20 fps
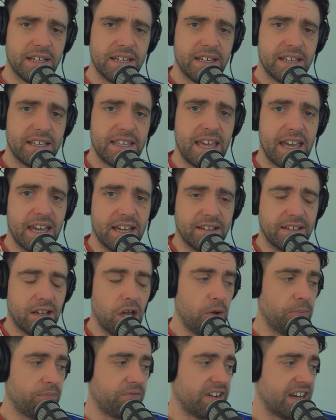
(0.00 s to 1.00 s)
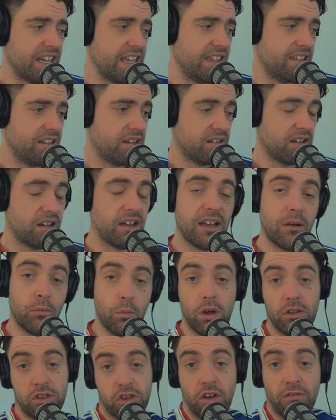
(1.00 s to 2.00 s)
yeah, hopefully,
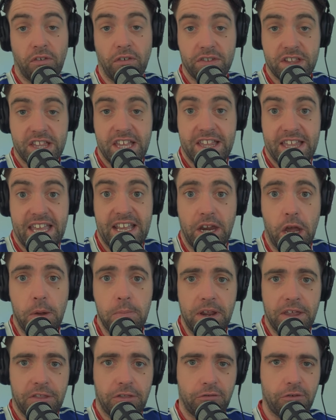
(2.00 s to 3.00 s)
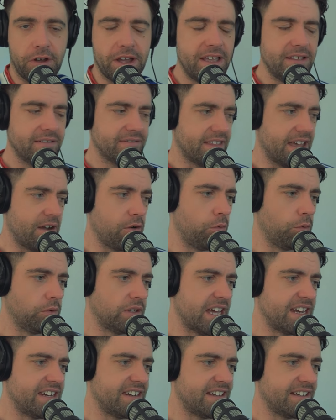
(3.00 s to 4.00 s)
which I've obviously seen opening three, they're all
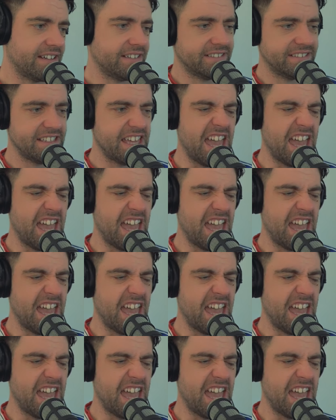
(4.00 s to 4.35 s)
then,